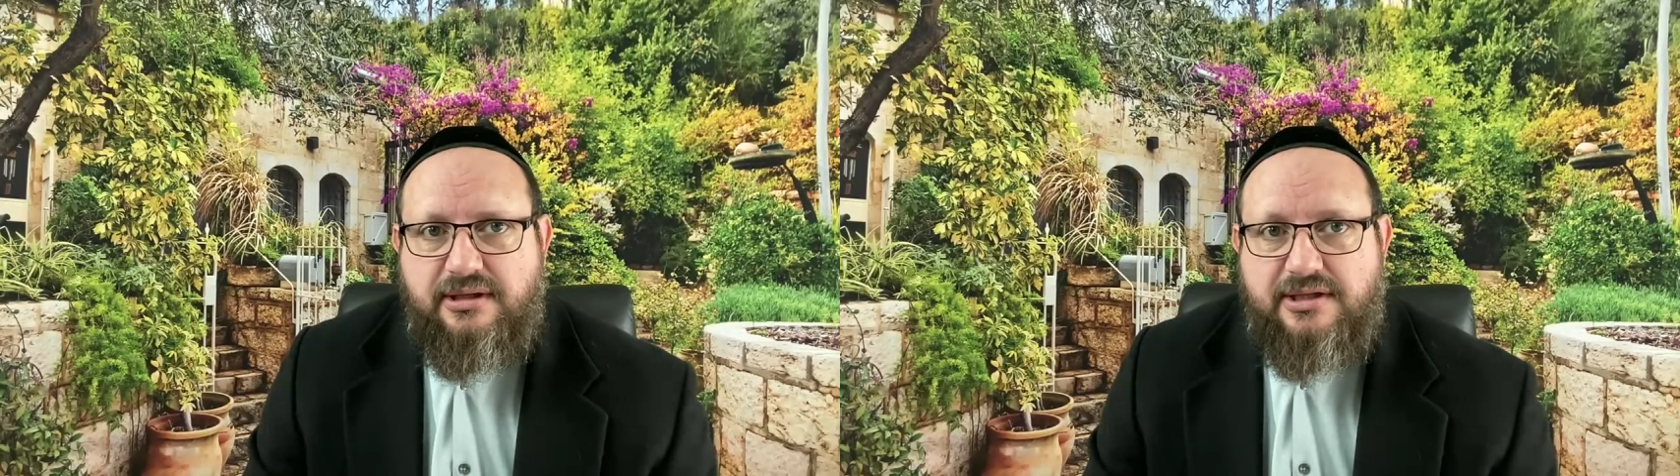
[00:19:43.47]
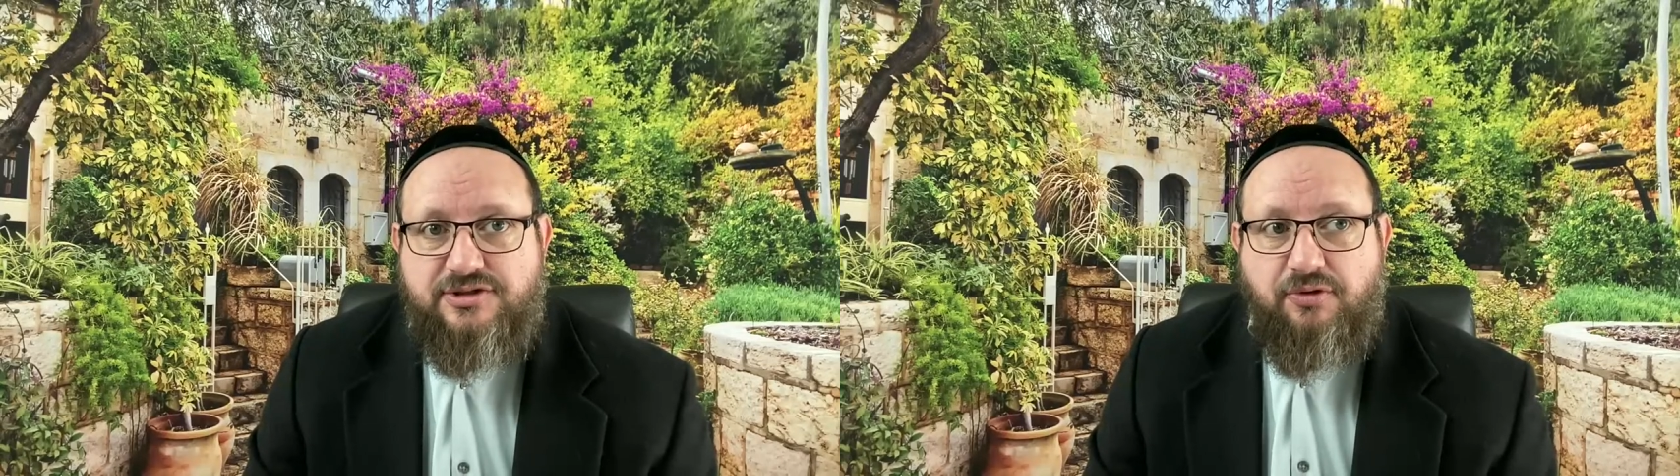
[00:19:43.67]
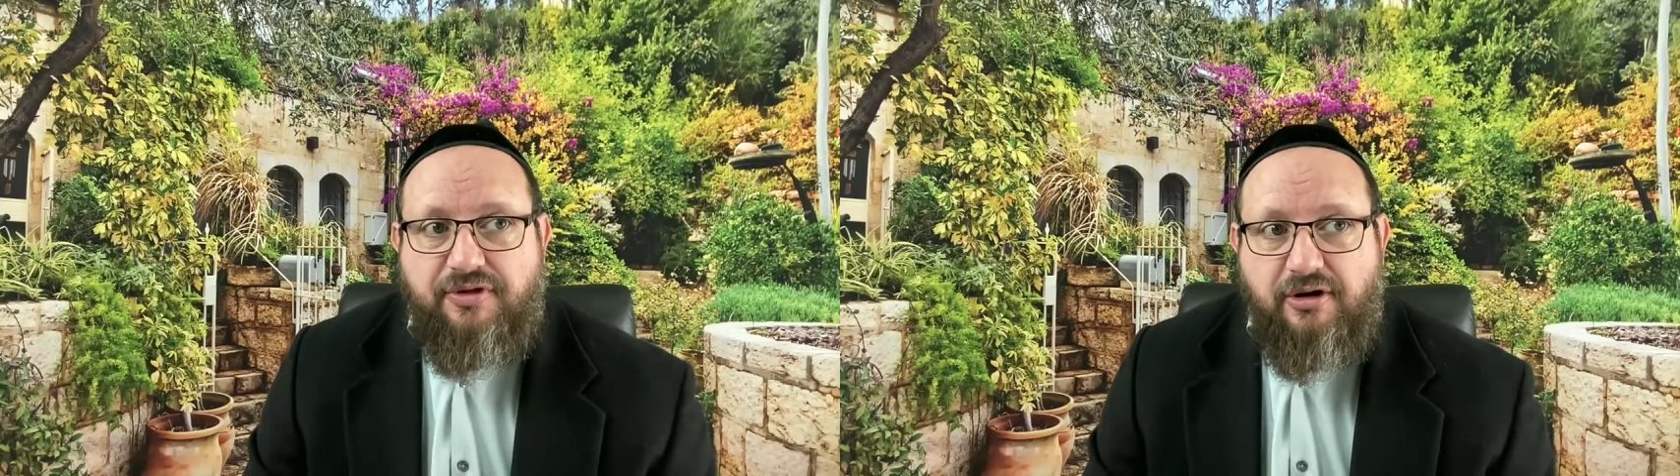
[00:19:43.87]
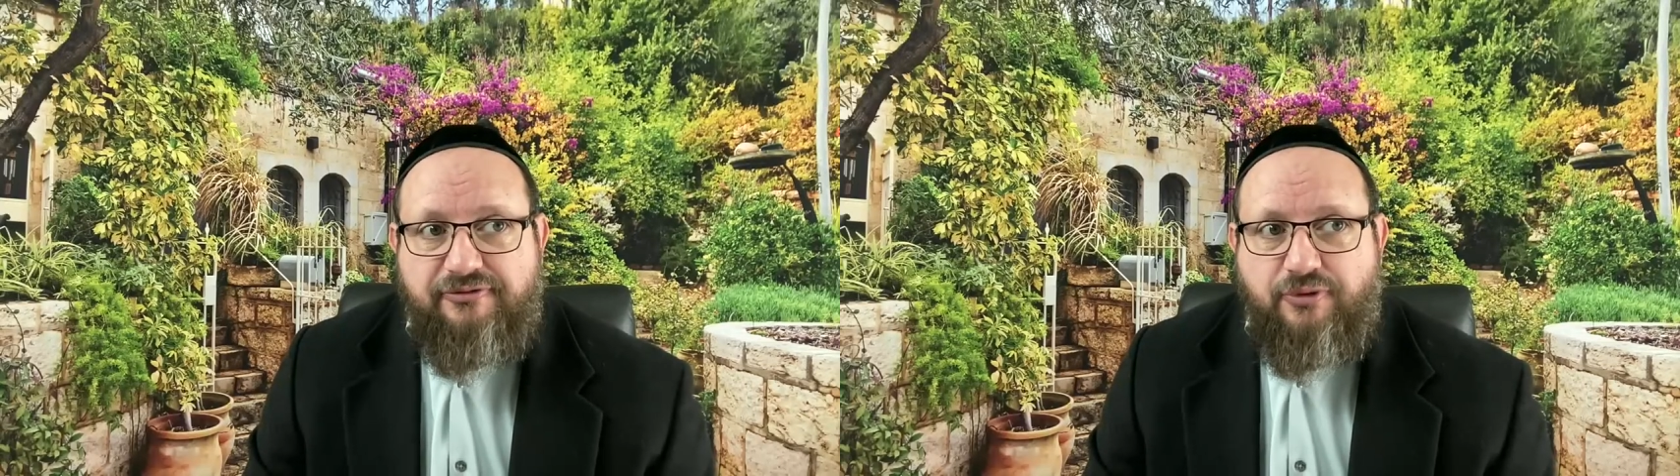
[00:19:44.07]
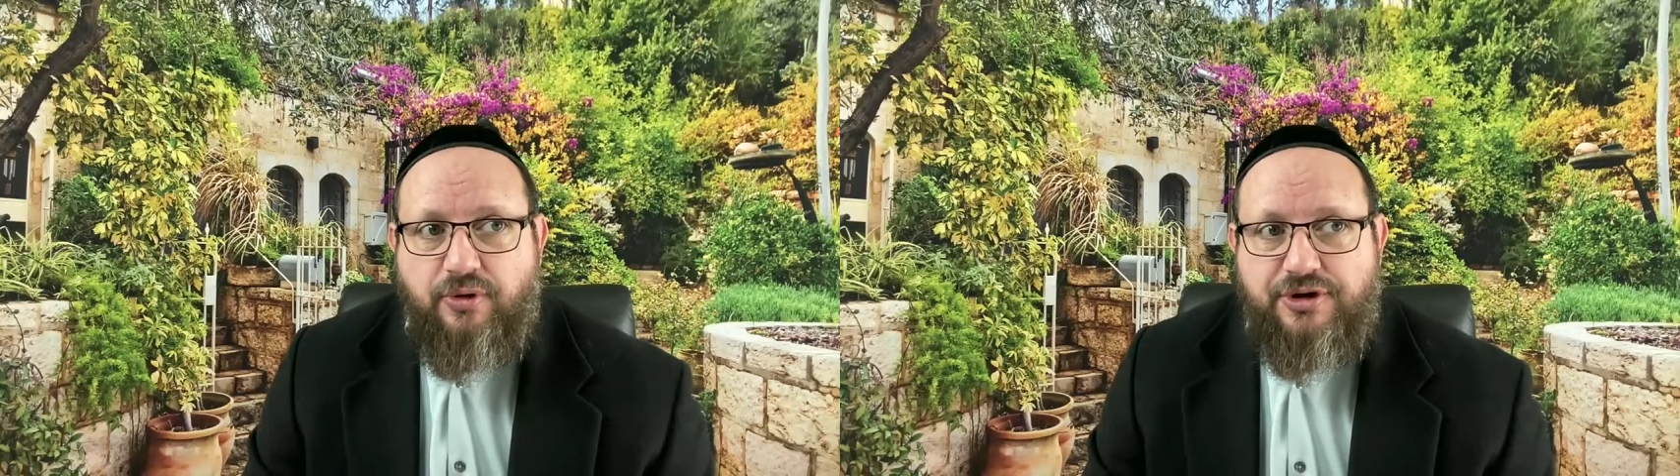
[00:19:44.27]
And so
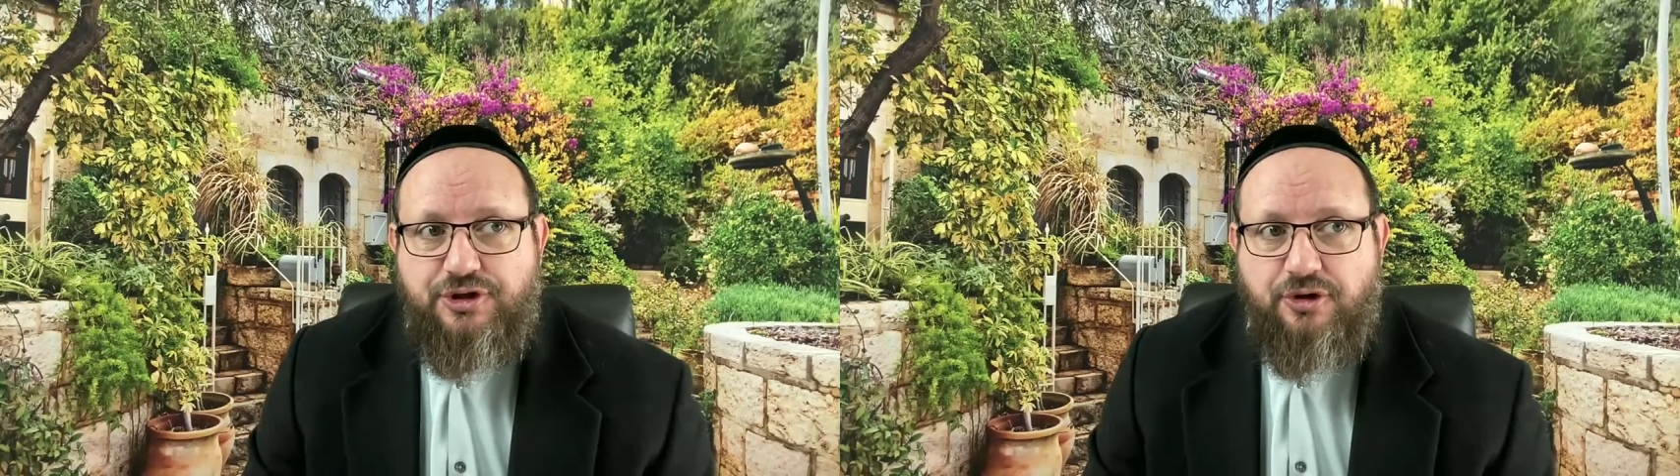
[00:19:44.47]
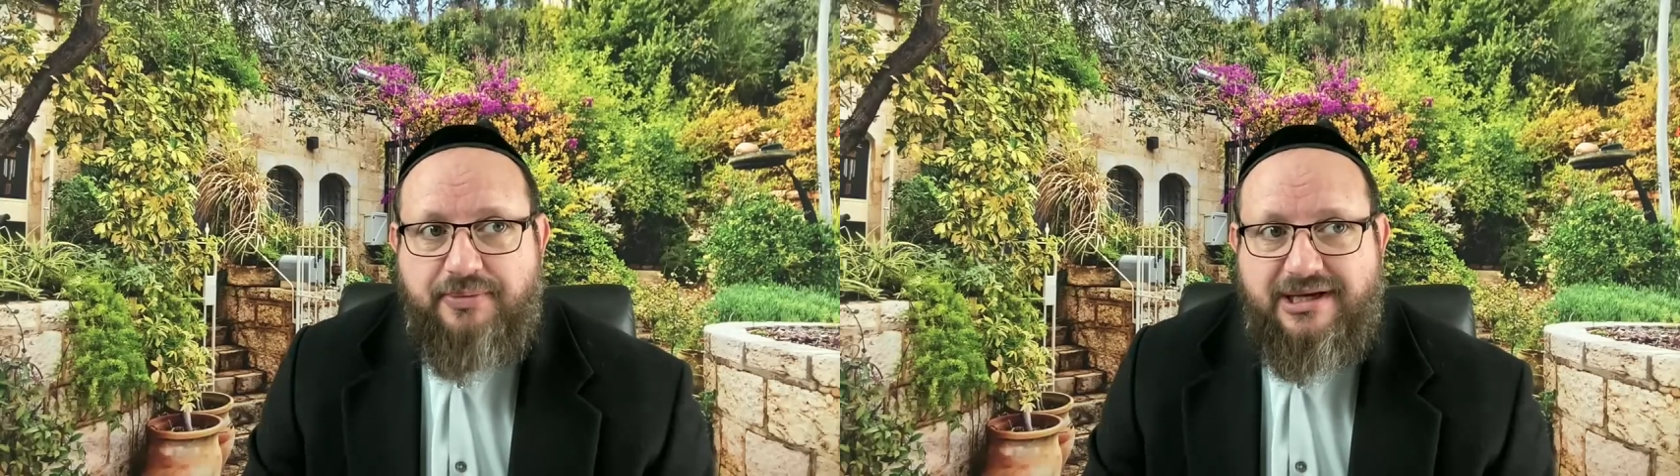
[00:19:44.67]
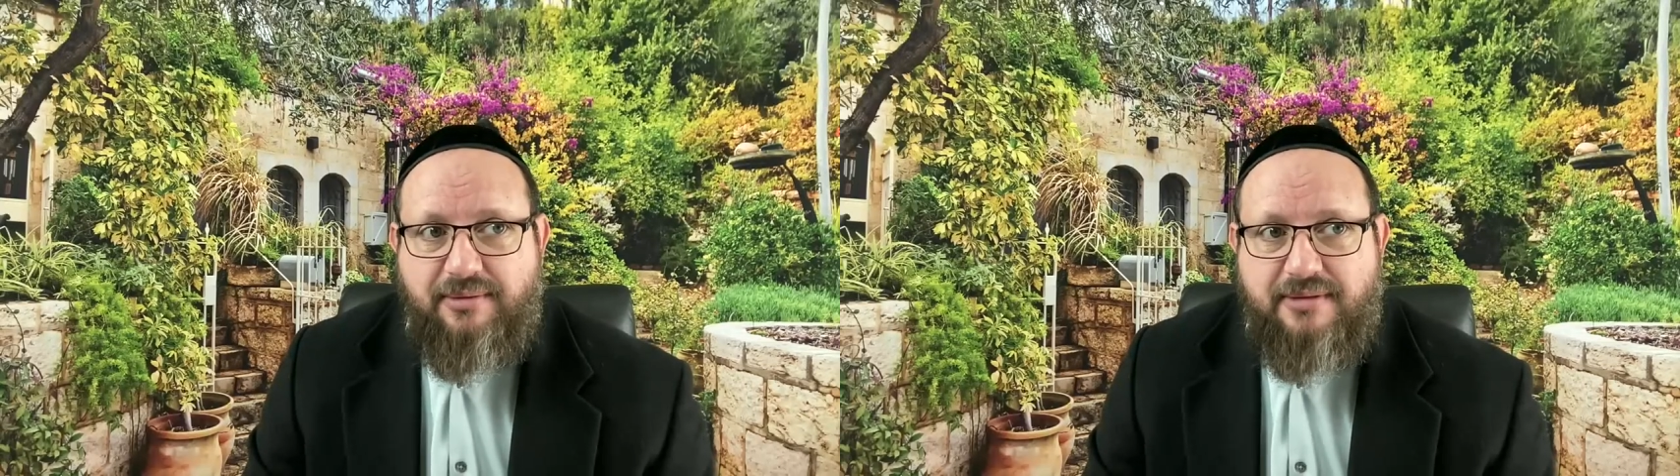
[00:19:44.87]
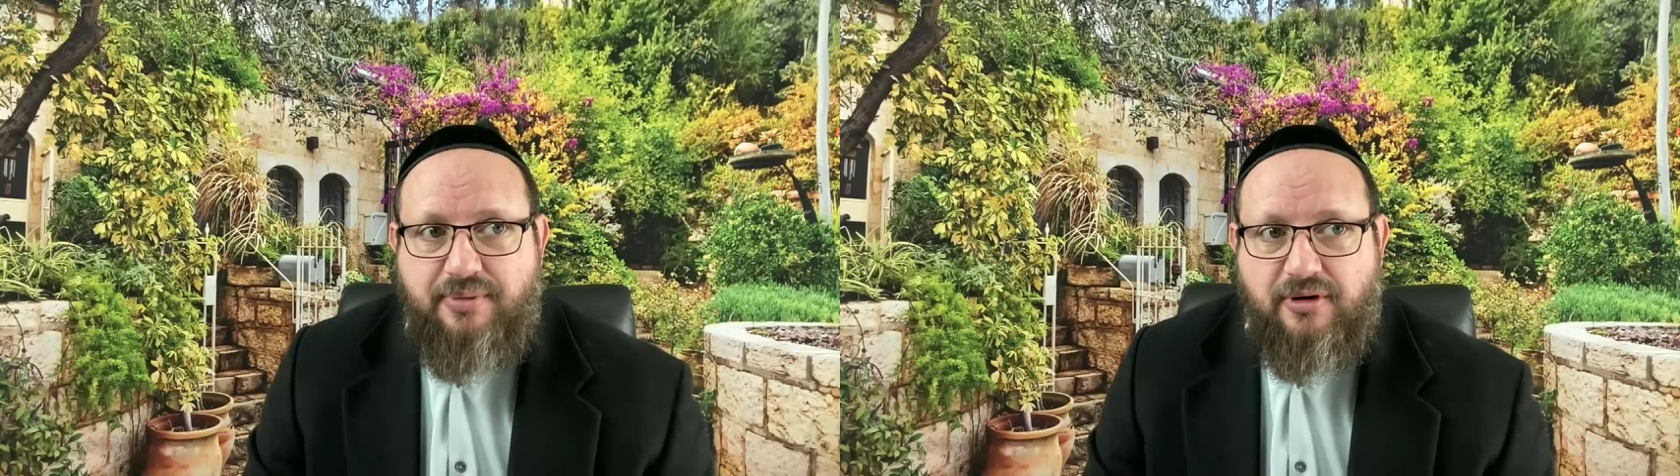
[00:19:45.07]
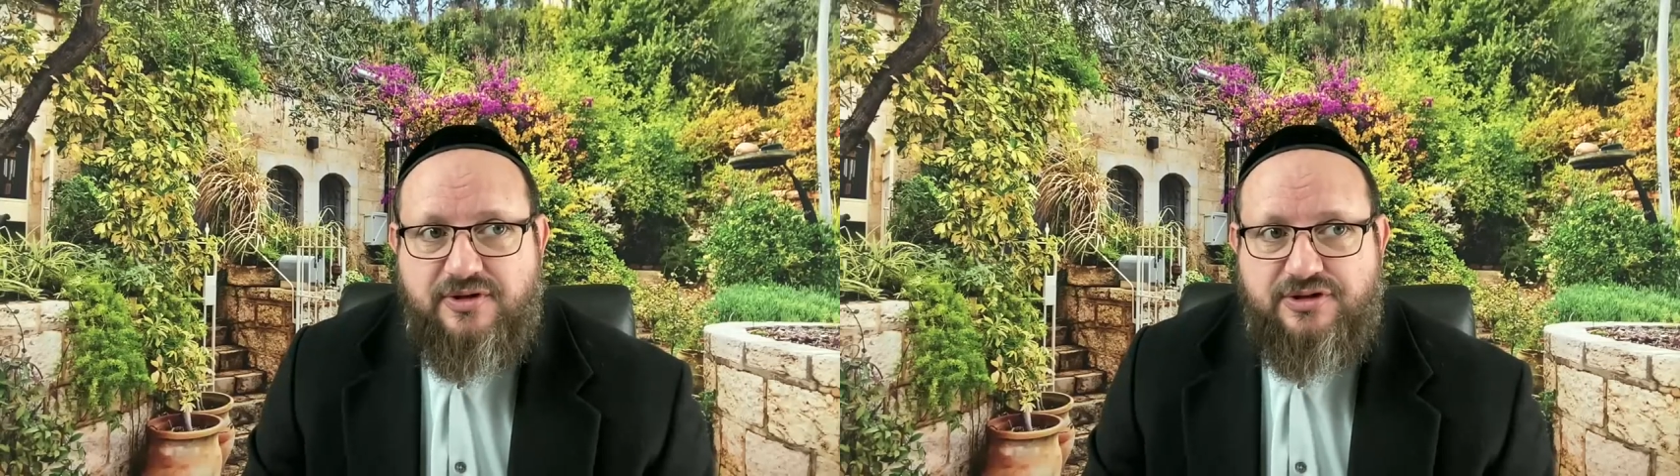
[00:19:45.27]
therefore, you're becoming
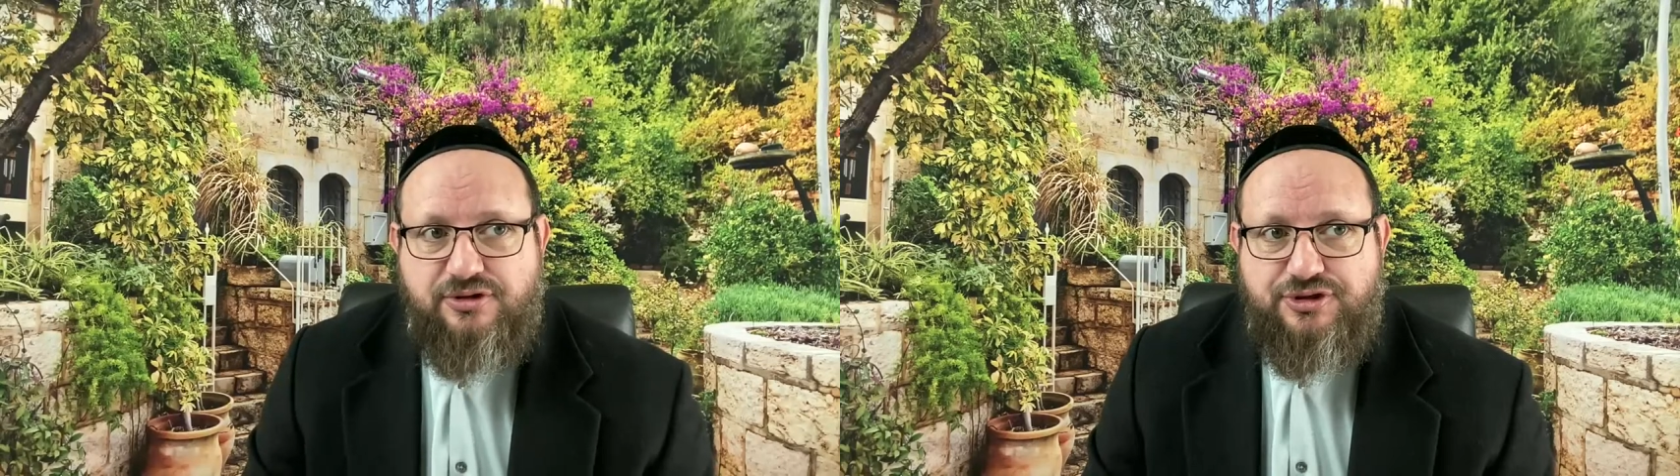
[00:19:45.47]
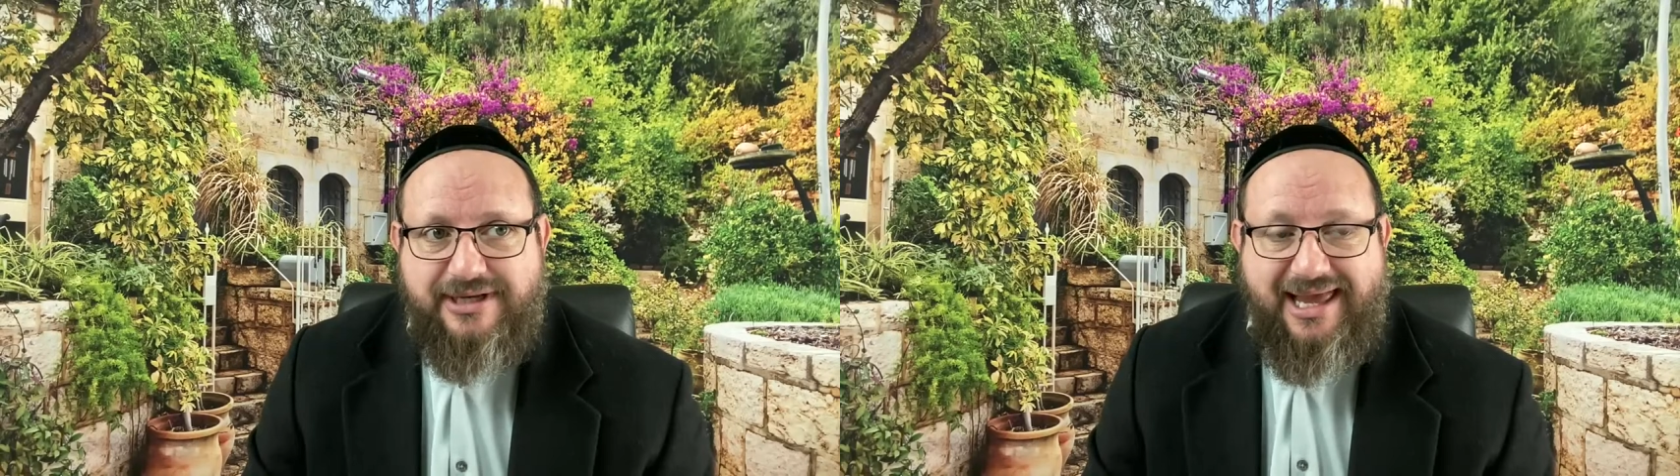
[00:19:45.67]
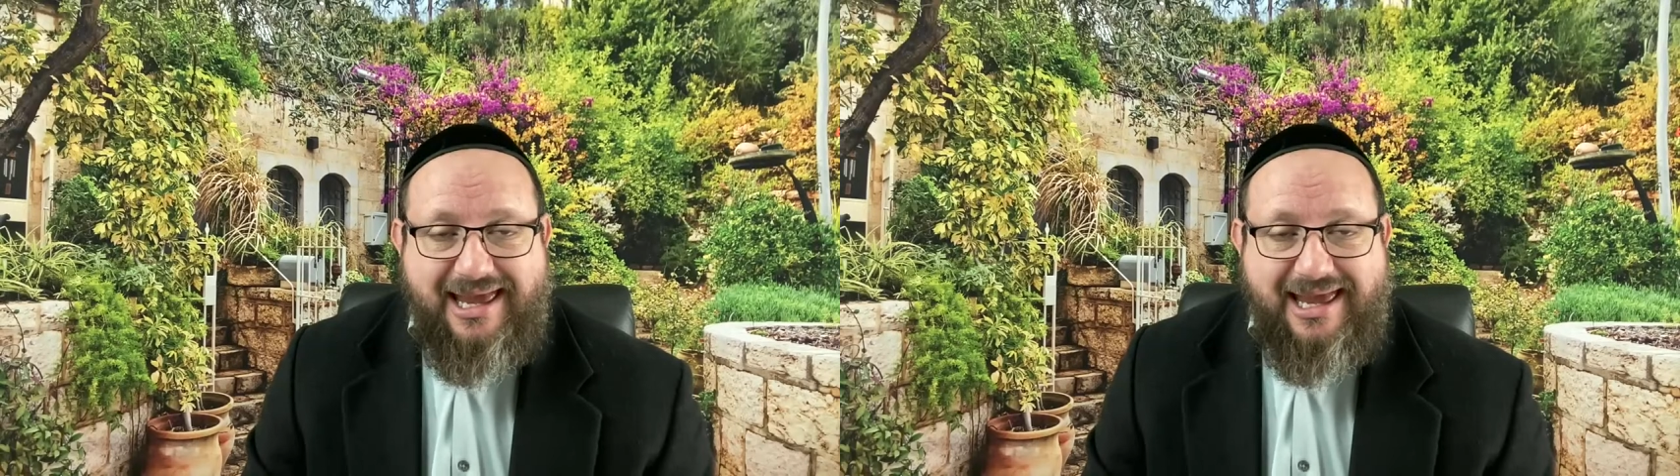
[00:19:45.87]
part of the solution.